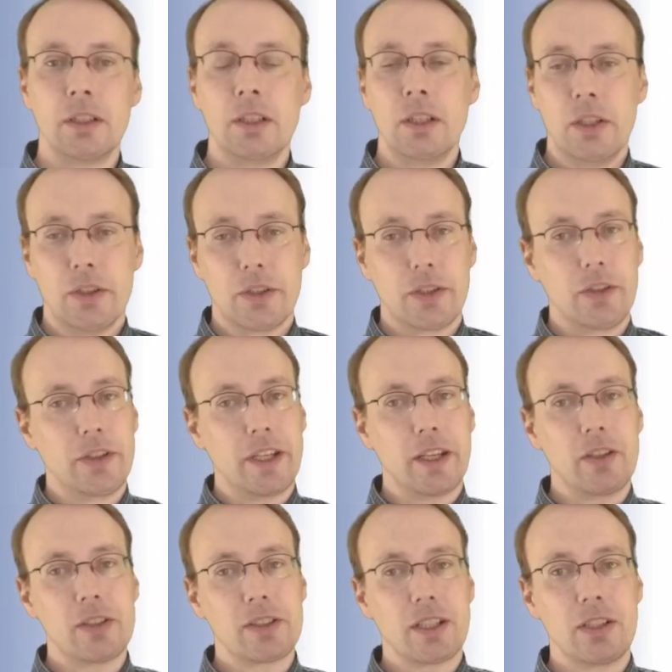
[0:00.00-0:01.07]
So you take your
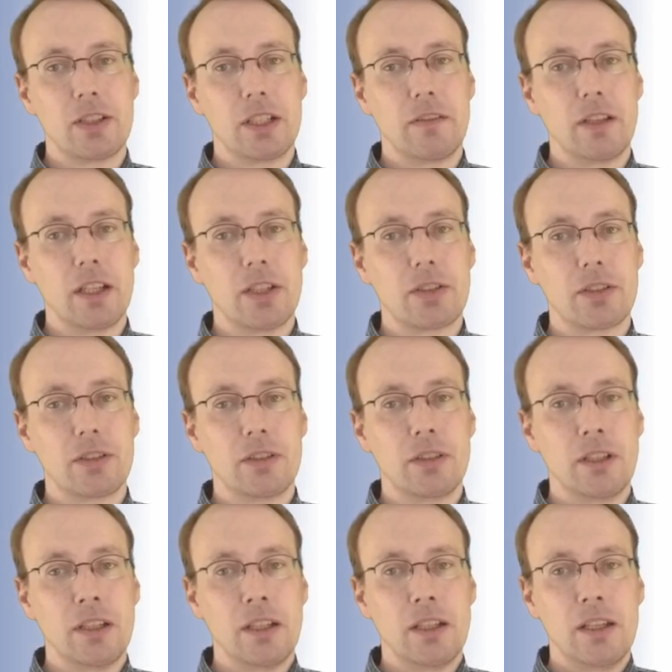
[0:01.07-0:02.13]
standard deviation,
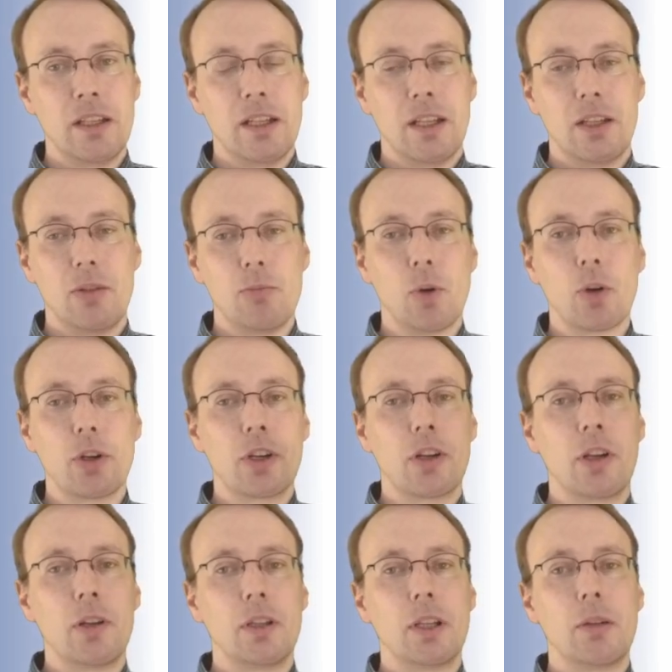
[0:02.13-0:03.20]
and the more
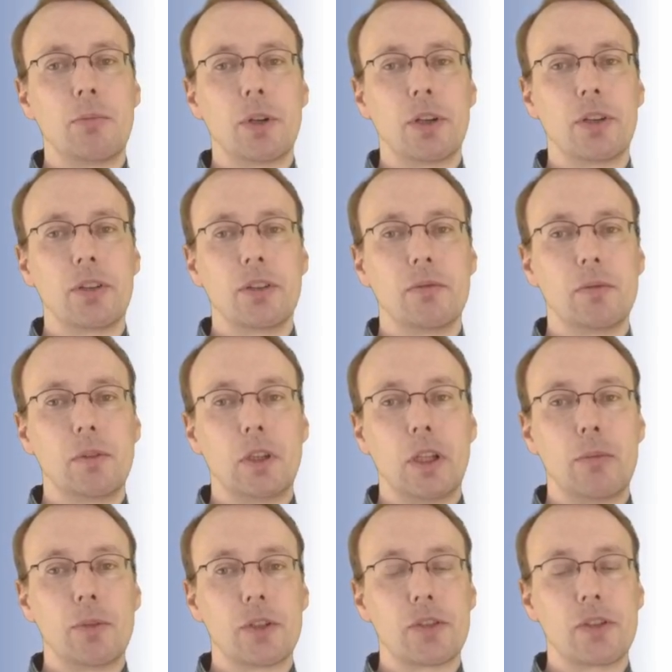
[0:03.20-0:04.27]

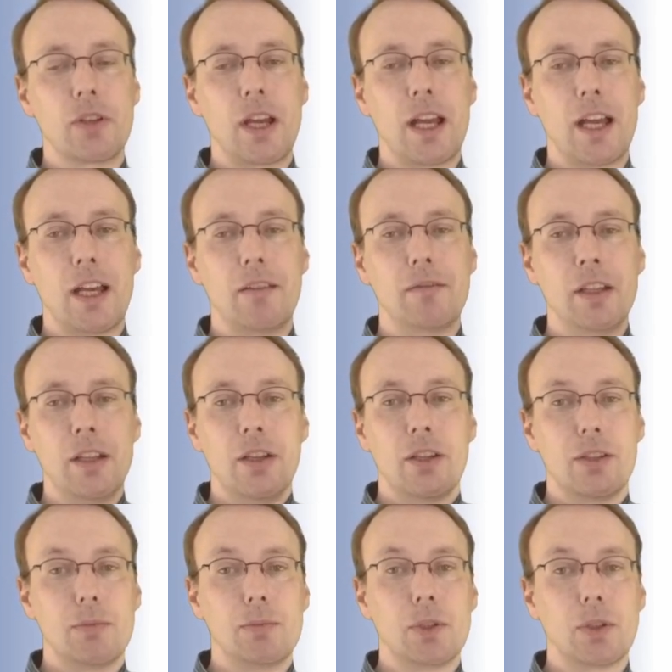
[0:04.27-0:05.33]
numbers you have, the
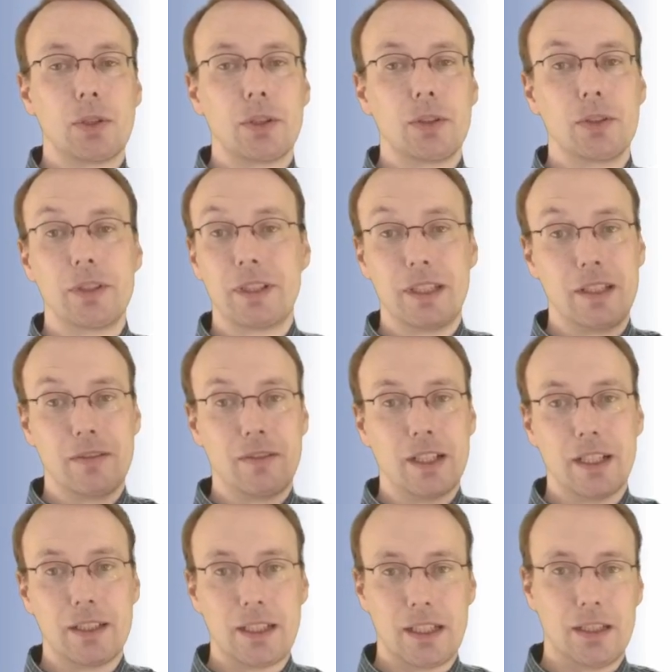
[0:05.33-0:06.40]
more you
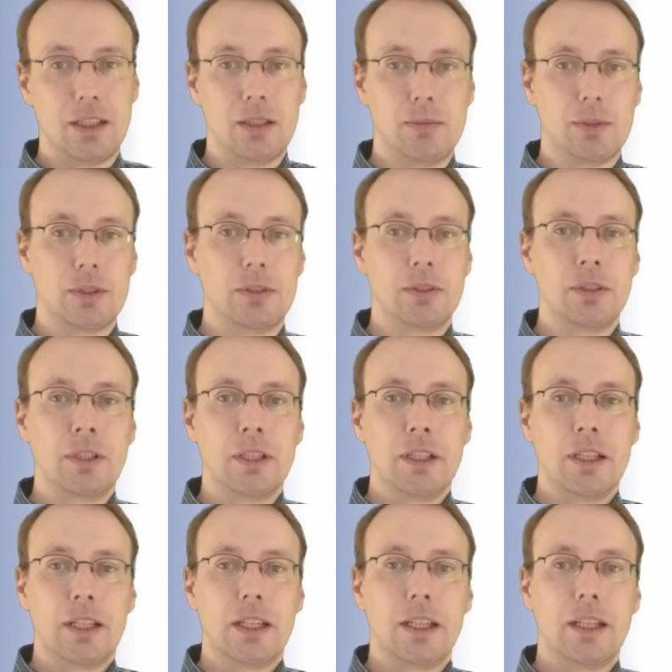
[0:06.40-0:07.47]
divide that number.
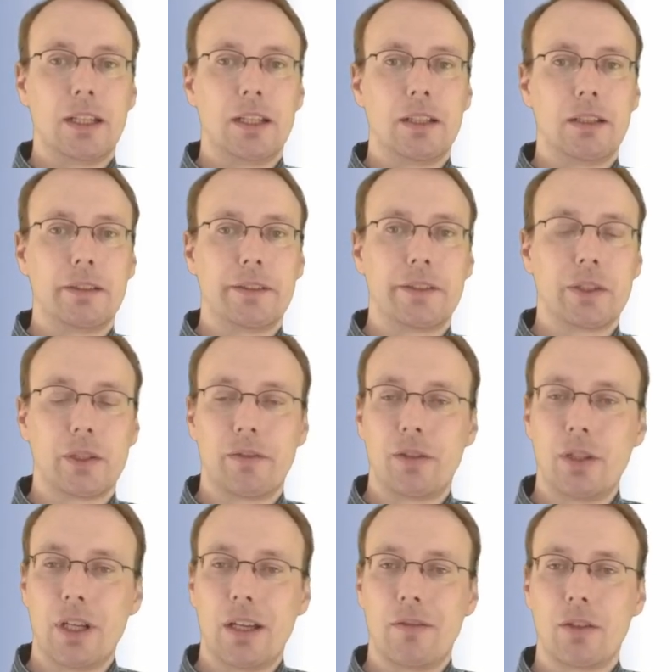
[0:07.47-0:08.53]
And so if you
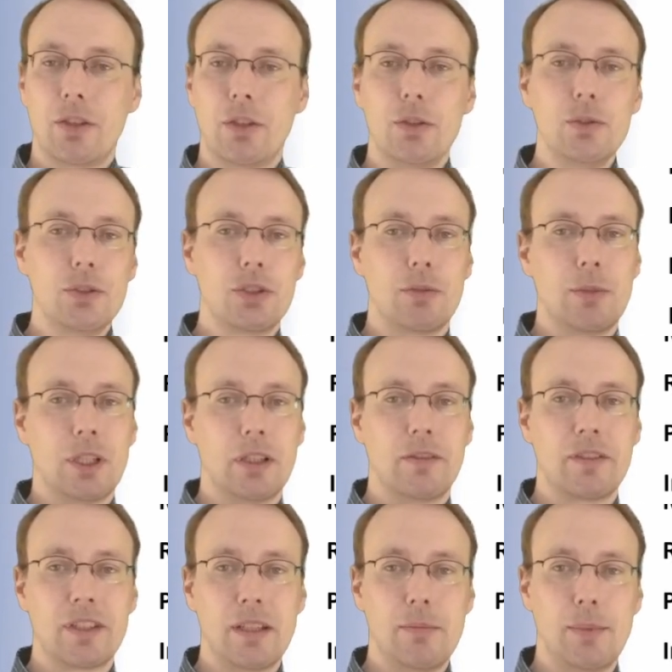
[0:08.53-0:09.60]
have a huge amount of
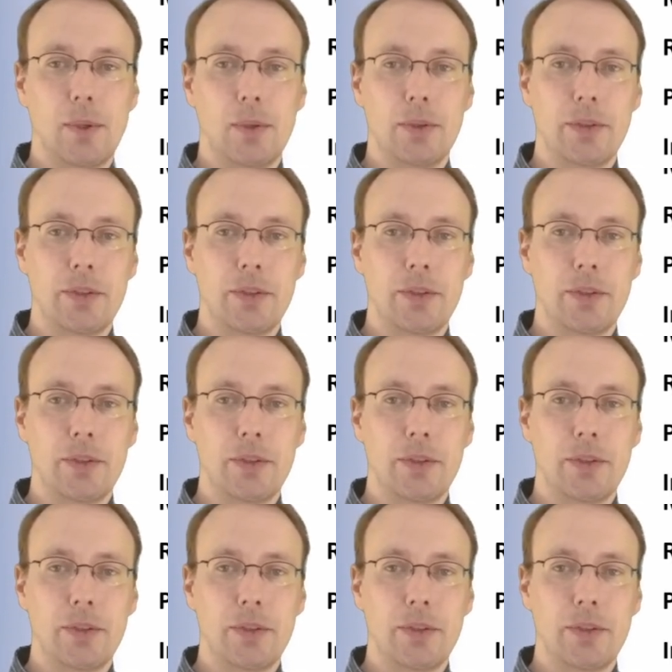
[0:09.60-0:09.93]
samples,